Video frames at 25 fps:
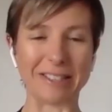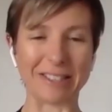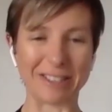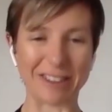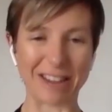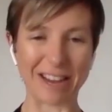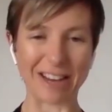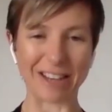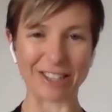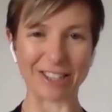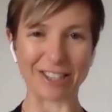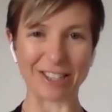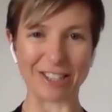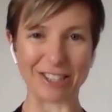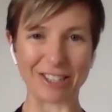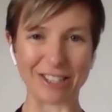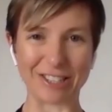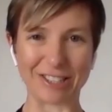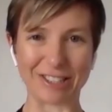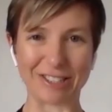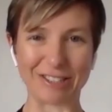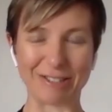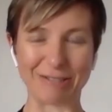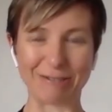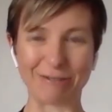is actually
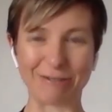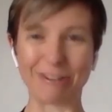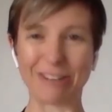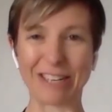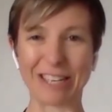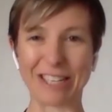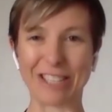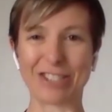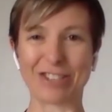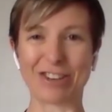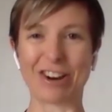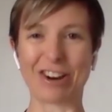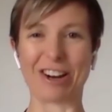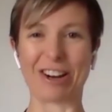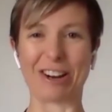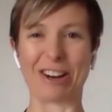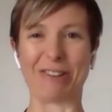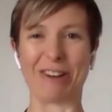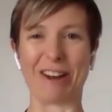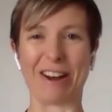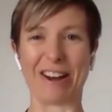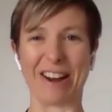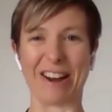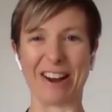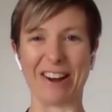just really struggling
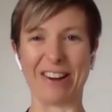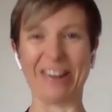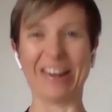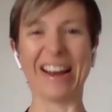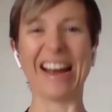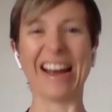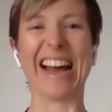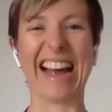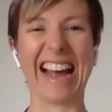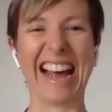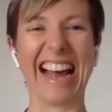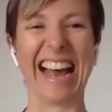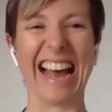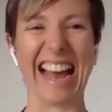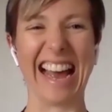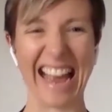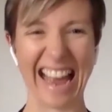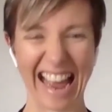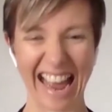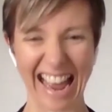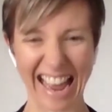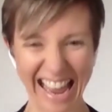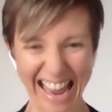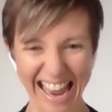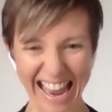right now.
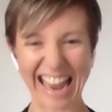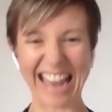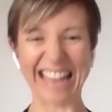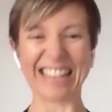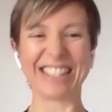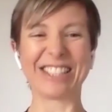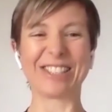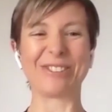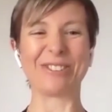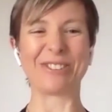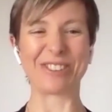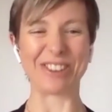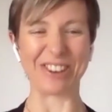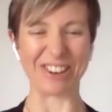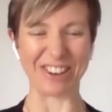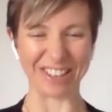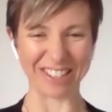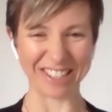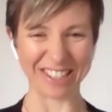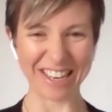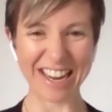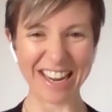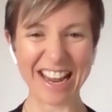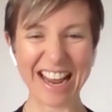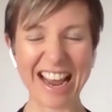It's all
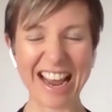good.